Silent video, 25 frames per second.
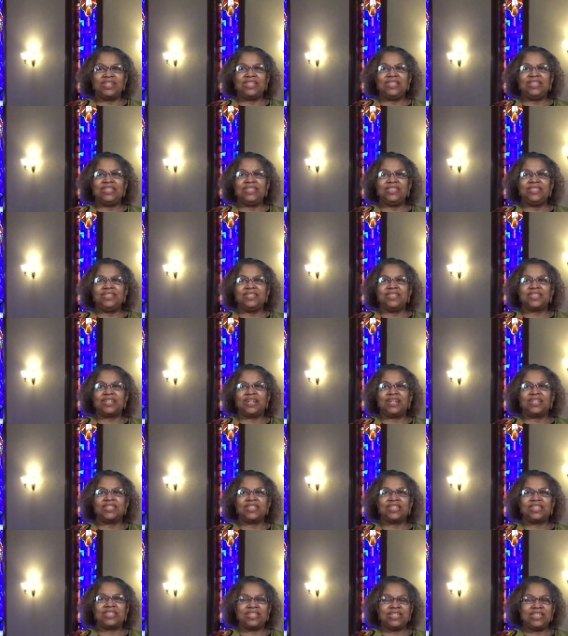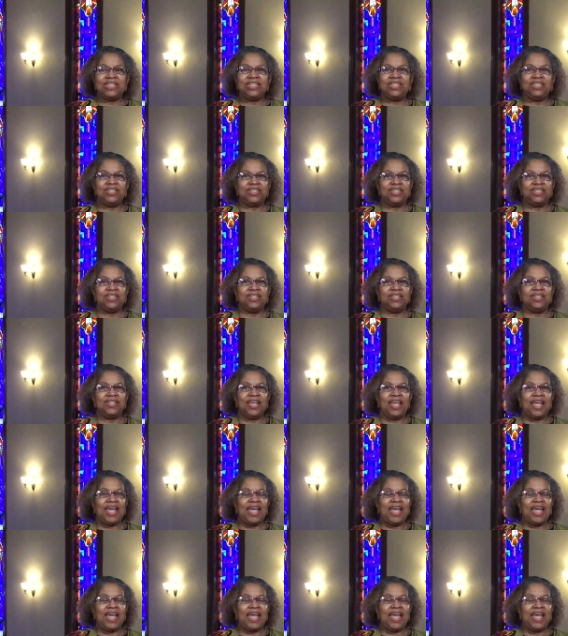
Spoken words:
is a season